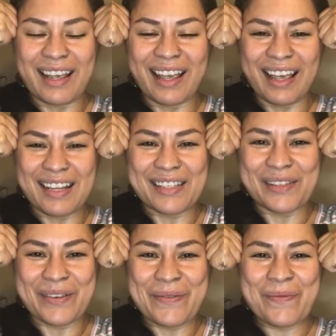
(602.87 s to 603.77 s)
And let's
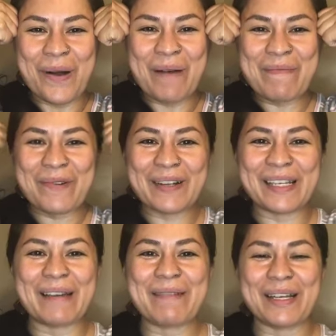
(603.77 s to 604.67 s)
do it one more
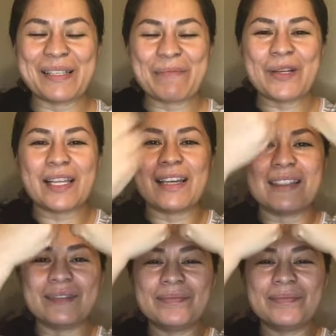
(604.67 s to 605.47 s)
time, guys. Breathe in.